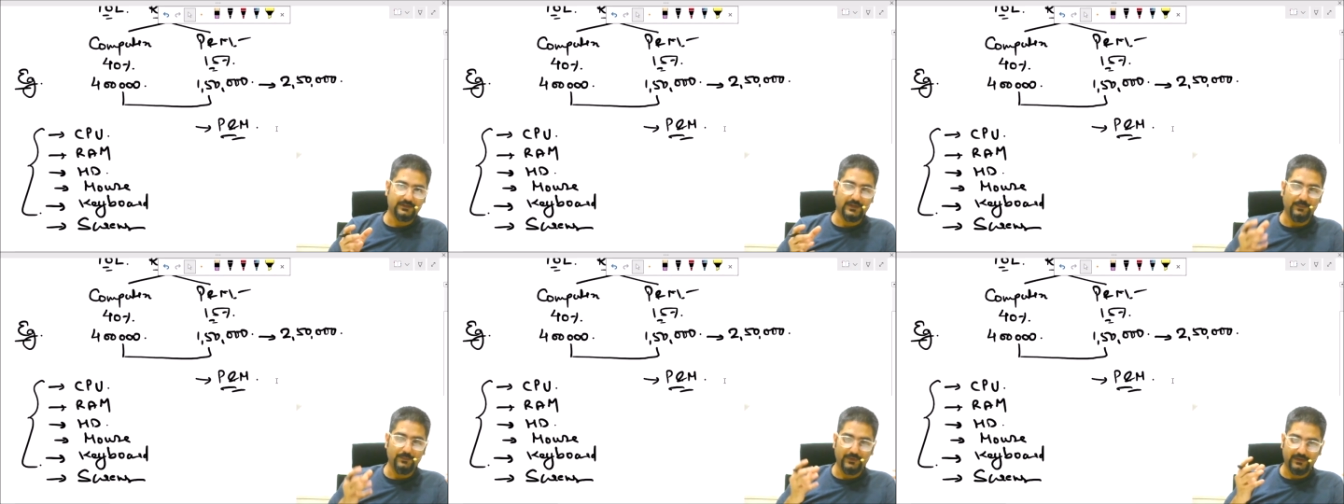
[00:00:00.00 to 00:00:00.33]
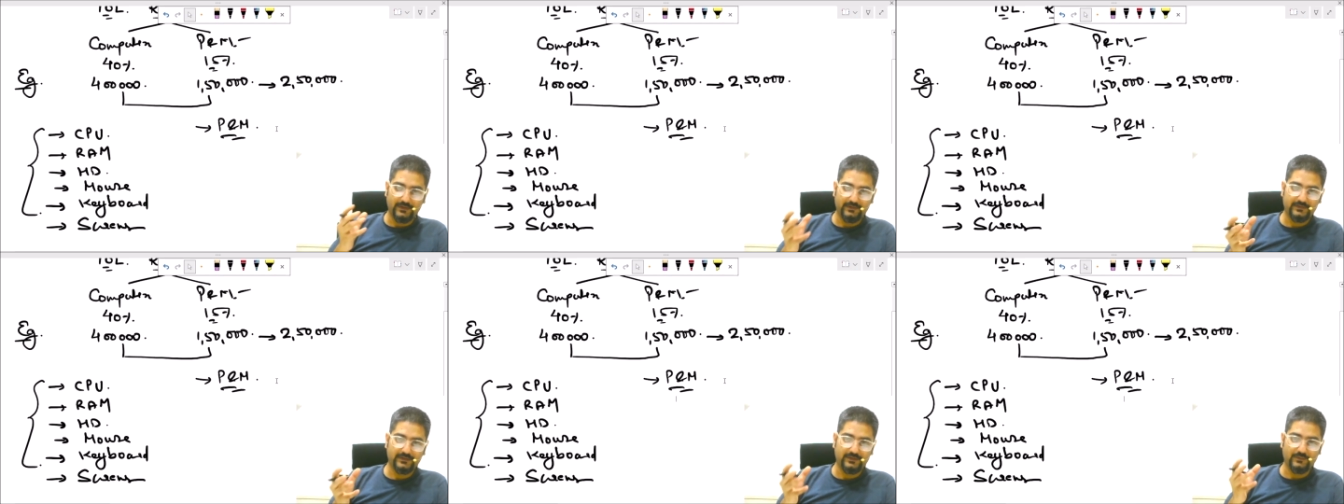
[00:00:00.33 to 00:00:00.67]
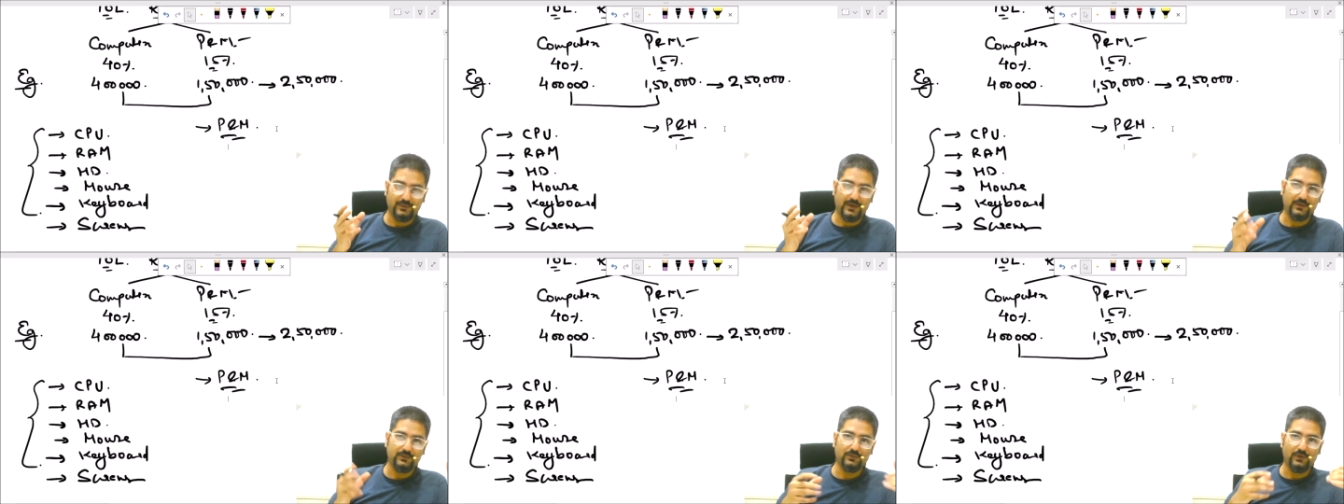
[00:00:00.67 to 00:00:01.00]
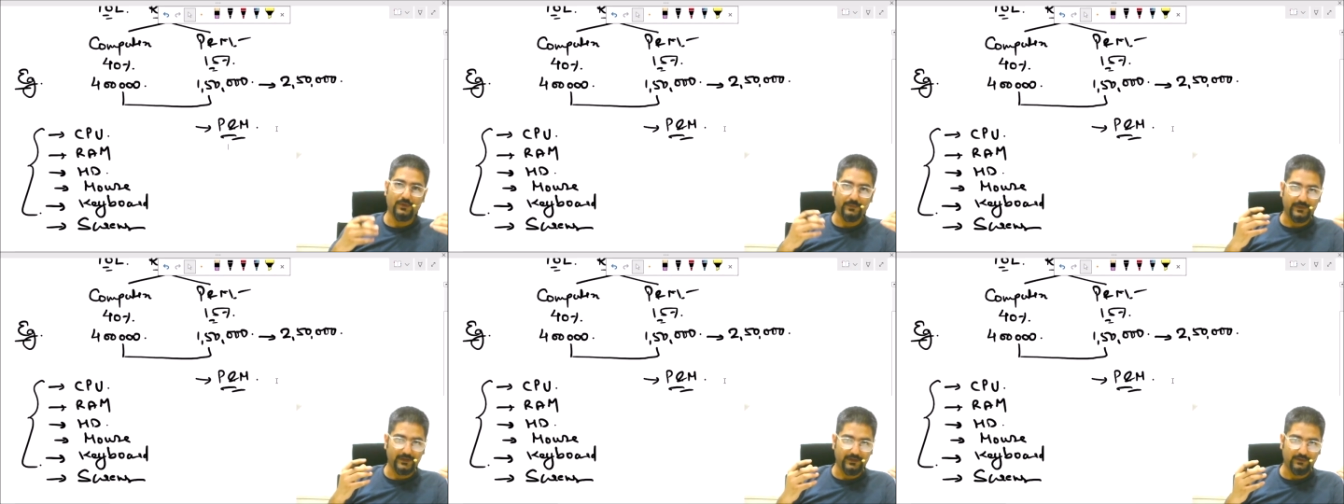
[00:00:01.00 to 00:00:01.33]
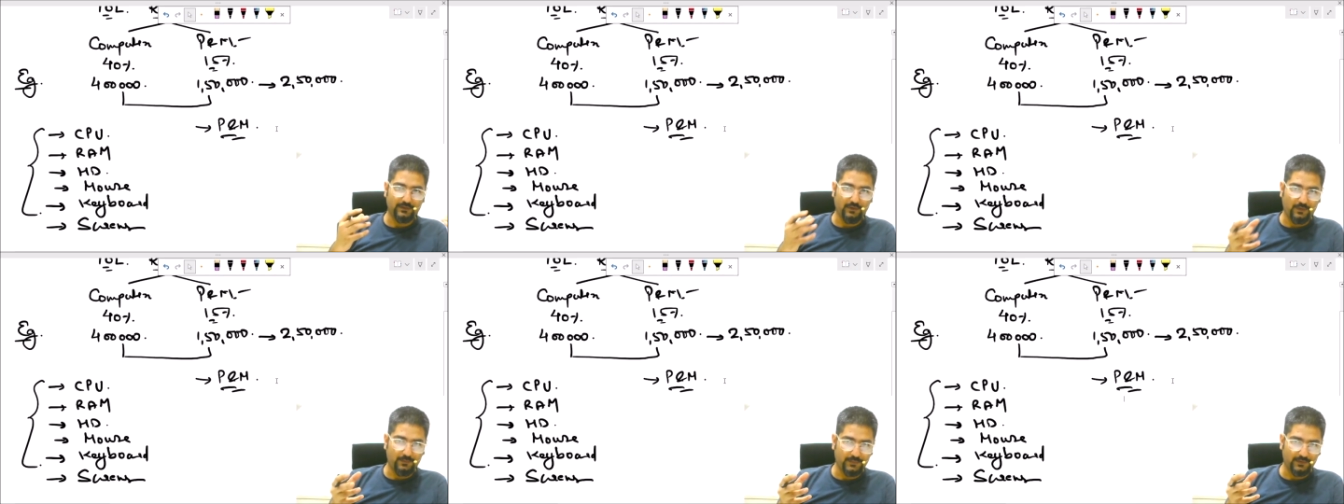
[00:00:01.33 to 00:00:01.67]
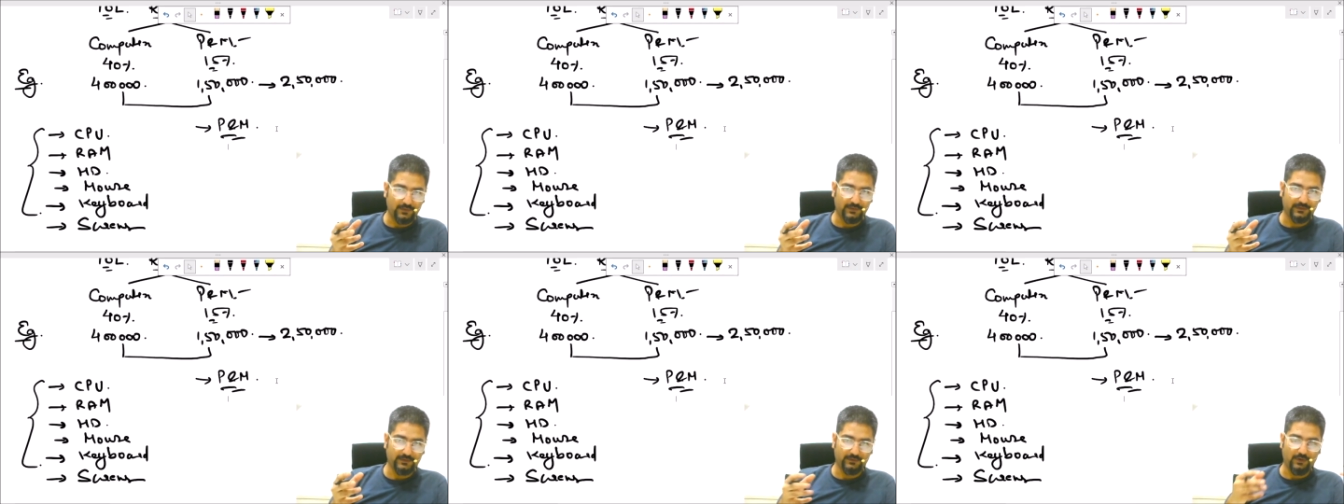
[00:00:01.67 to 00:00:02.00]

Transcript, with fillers: Computer is required to operate a robot.